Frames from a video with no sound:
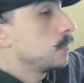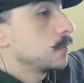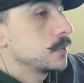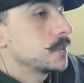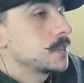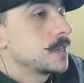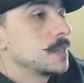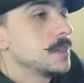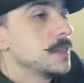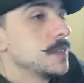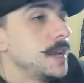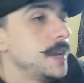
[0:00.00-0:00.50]

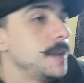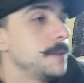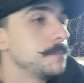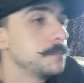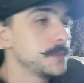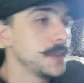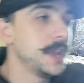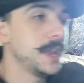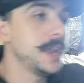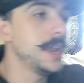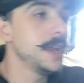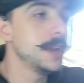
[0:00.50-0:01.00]
sunlight
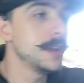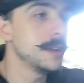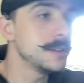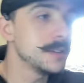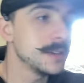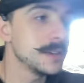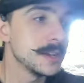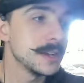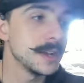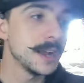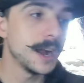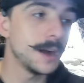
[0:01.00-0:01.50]
and
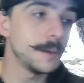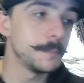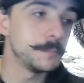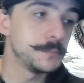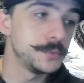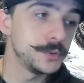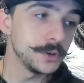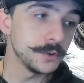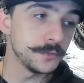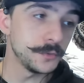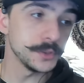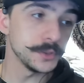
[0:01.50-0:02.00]
how
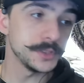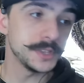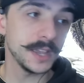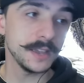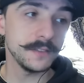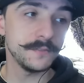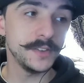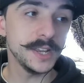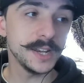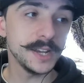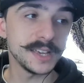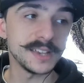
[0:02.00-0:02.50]
beautiful
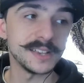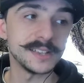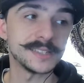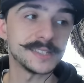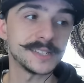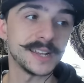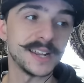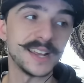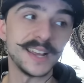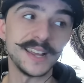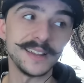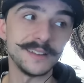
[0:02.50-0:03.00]
Davina is
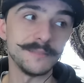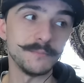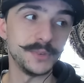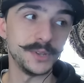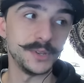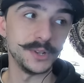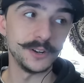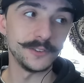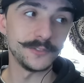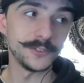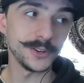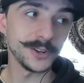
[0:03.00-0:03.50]
today.
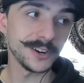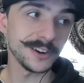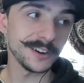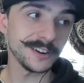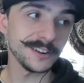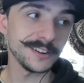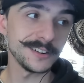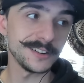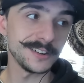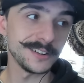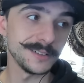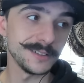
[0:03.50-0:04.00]
Beautiful
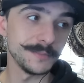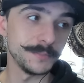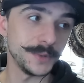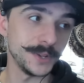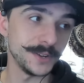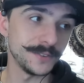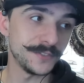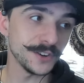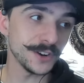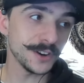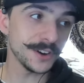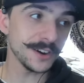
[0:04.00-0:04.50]
girl,
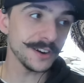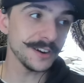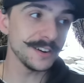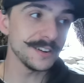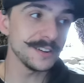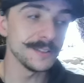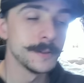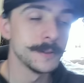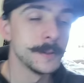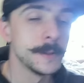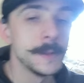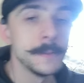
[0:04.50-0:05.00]
beautiful
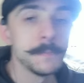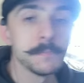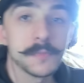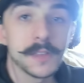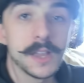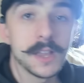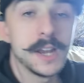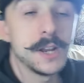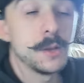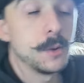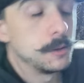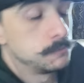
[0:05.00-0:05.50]
girl.
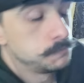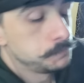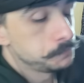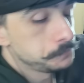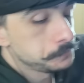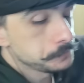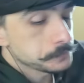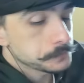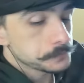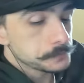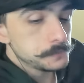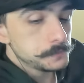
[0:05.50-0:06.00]
Anyway,
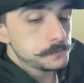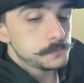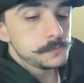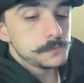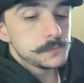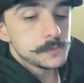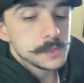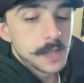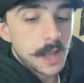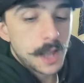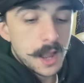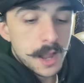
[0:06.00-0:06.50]

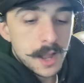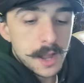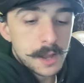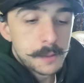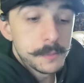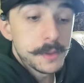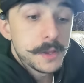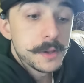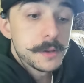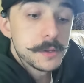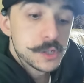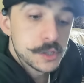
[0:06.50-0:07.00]

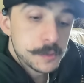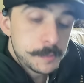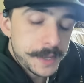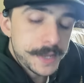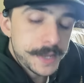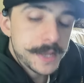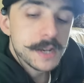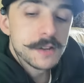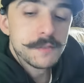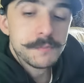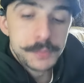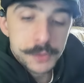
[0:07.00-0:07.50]
um,
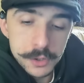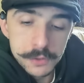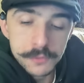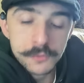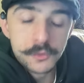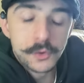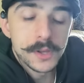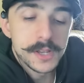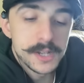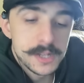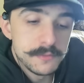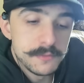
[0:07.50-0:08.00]
speaking of
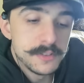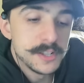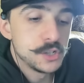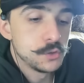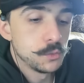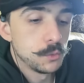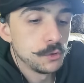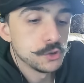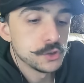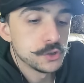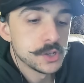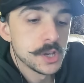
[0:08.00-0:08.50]
beautiful
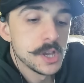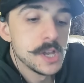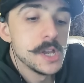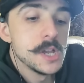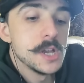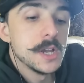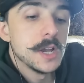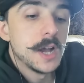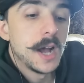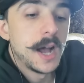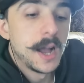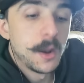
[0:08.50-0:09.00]
individuals,
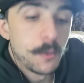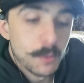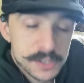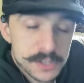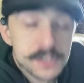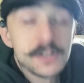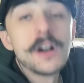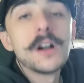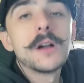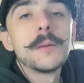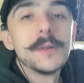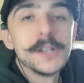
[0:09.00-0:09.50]
I want to
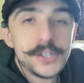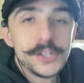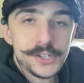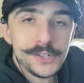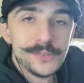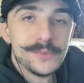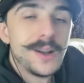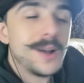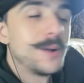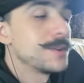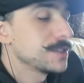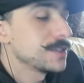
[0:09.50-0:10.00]
talk about you.
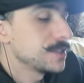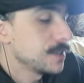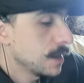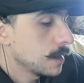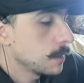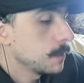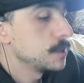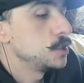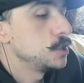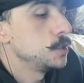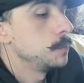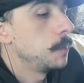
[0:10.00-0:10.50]
I want to talk
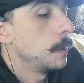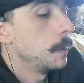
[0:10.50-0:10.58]
about you. But